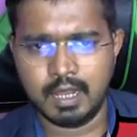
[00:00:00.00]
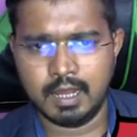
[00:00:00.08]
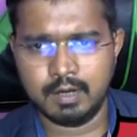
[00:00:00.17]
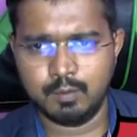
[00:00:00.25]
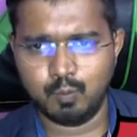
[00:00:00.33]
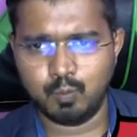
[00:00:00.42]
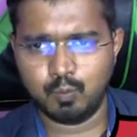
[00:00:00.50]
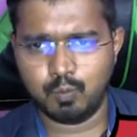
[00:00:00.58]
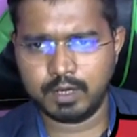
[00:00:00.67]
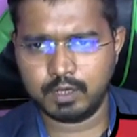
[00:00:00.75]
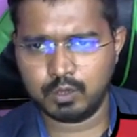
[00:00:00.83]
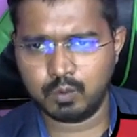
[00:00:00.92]
And
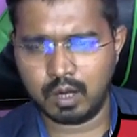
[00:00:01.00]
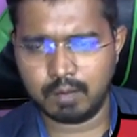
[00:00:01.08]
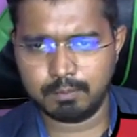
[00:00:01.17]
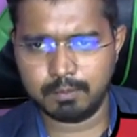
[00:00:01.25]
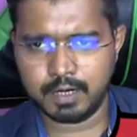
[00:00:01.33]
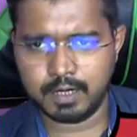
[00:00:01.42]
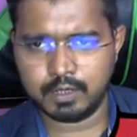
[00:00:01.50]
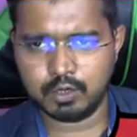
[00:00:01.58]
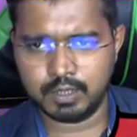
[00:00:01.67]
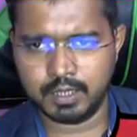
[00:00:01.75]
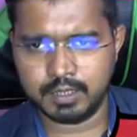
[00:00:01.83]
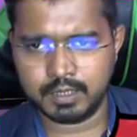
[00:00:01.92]
when you upgrade
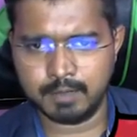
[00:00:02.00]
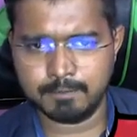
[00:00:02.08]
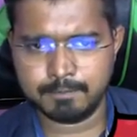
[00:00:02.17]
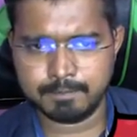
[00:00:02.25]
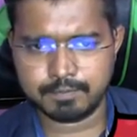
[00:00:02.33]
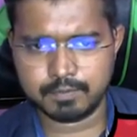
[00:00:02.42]
your data